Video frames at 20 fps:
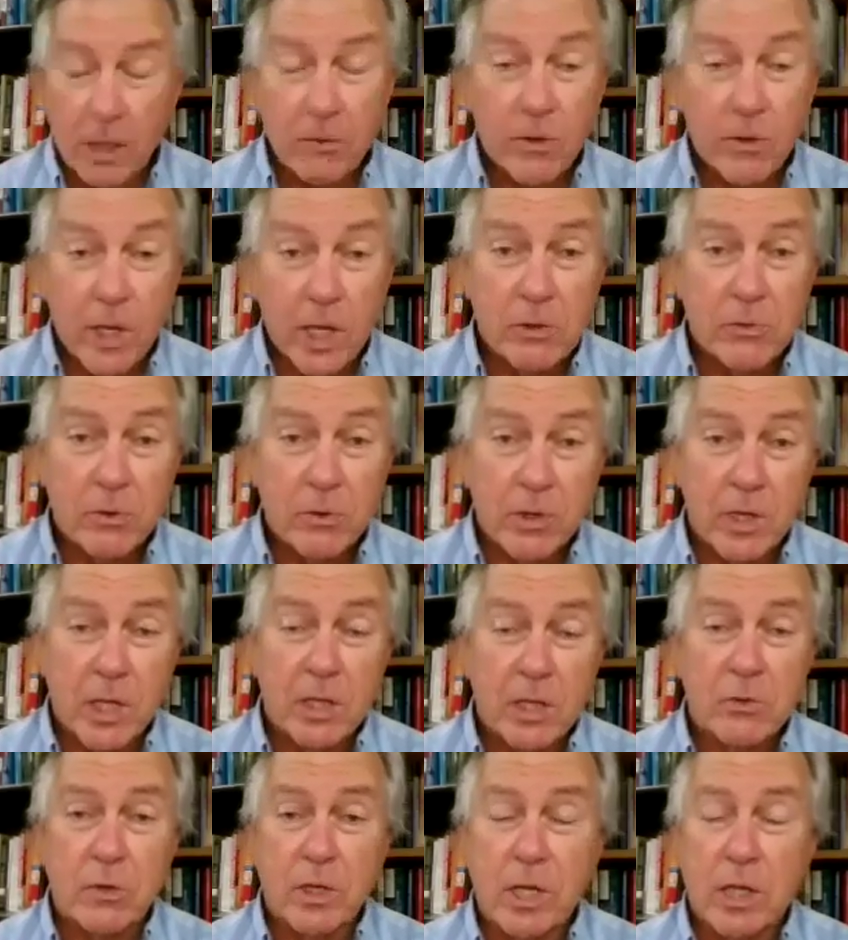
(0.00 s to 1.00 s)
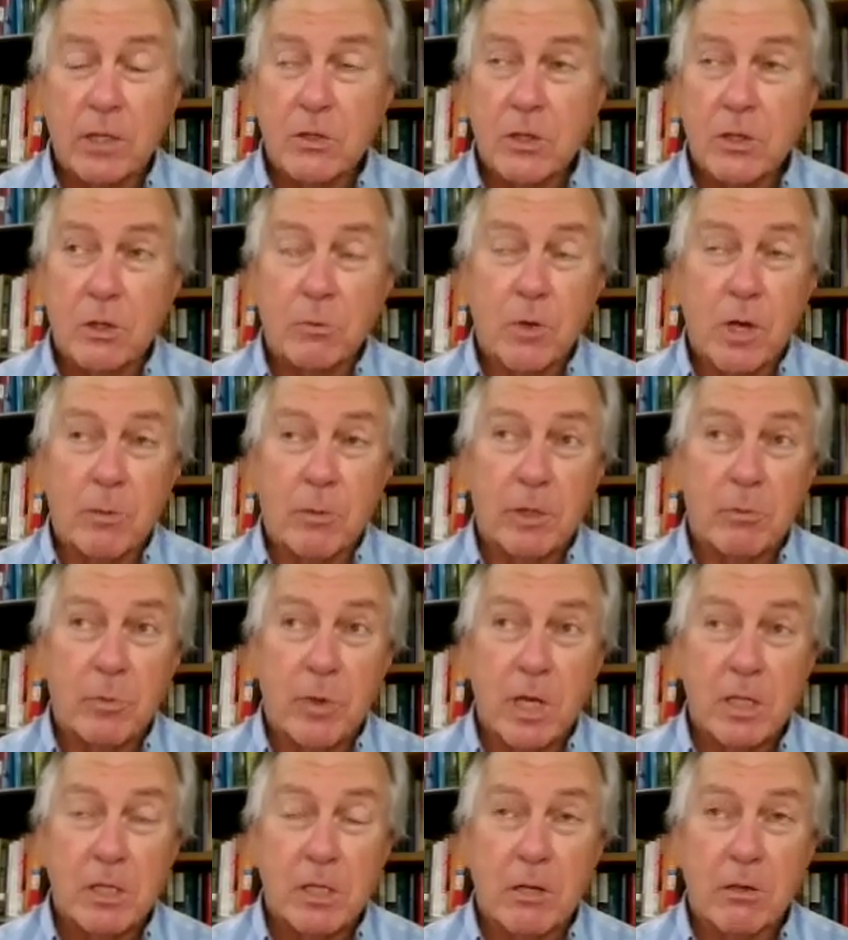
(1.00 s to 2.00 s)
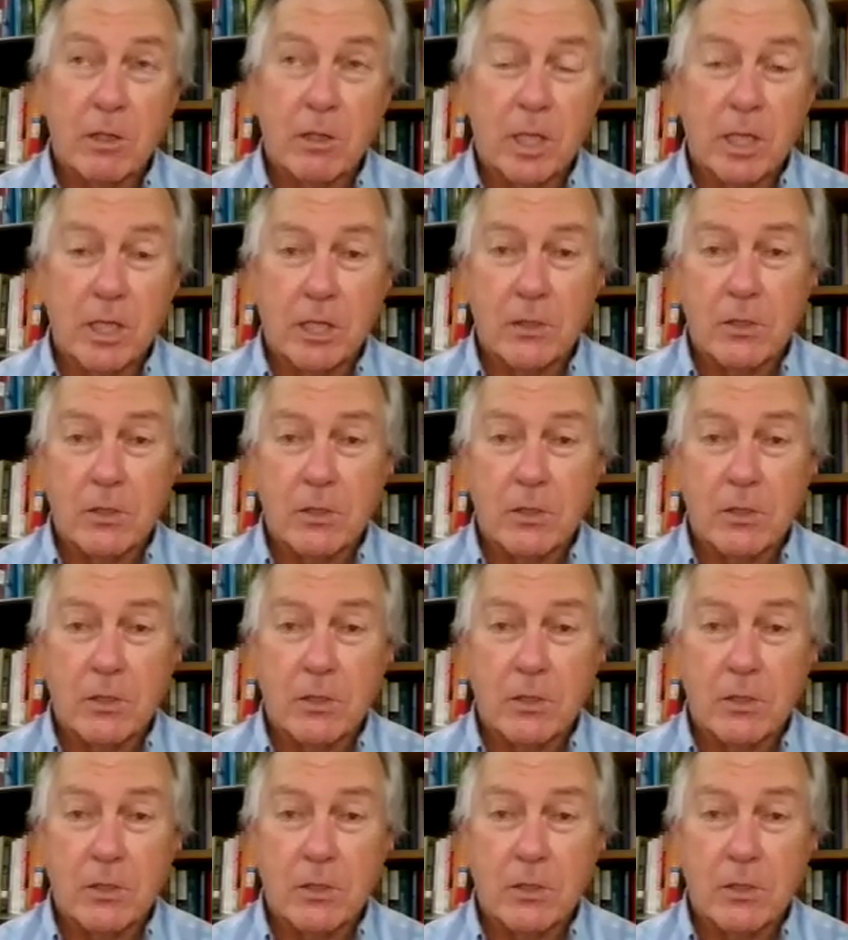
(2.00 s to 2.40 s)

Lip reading: thanks for that. So I mean, basically,